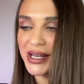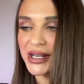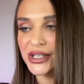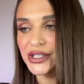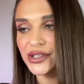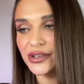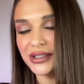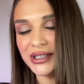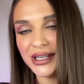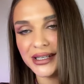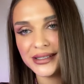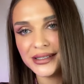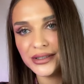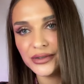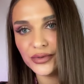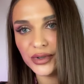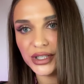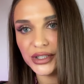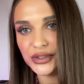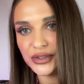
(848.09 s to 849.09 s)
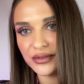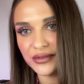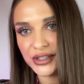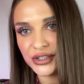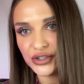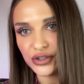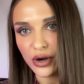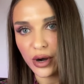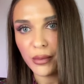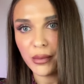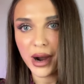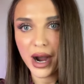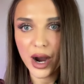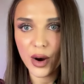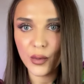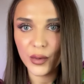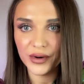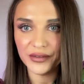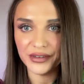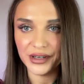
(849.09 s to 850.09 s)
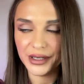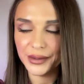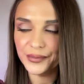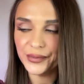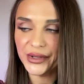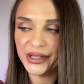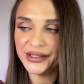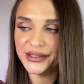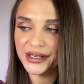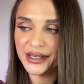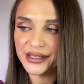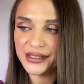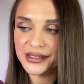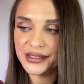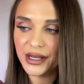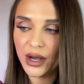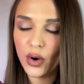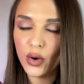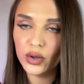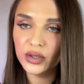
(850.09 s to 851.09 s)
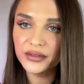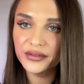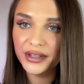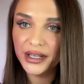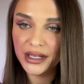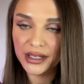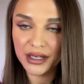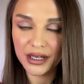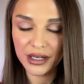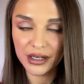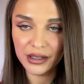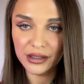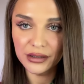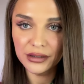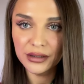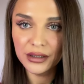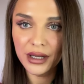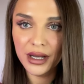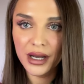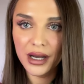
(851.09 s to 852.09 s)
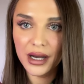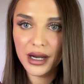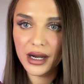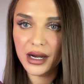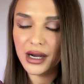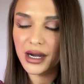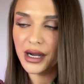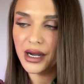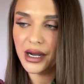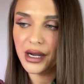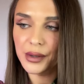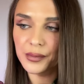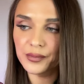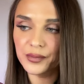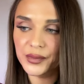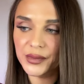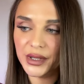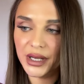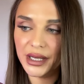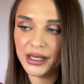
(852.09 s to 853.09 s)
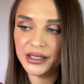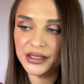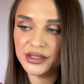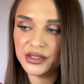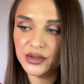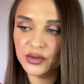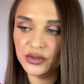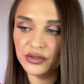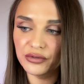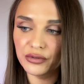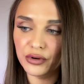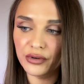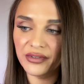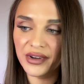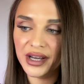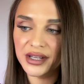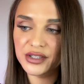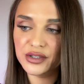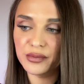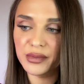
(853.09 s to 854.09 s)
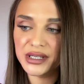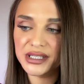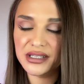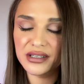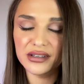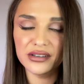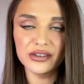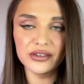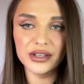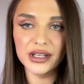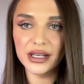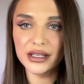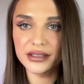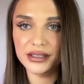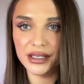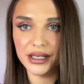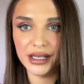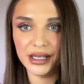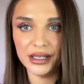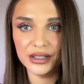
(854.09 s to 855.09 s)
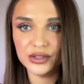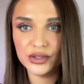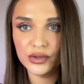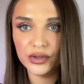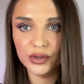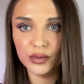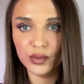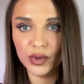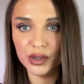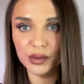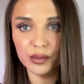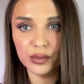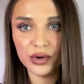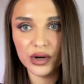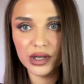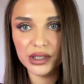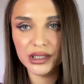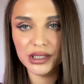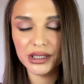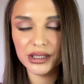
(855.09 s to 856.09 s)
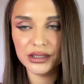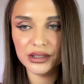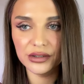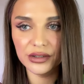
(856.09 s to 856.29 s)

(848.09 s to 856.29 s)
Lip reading: So it doesn't really do the job. However, it does hold the curl, and it's good for that. So basically you get a 2-in-1 product.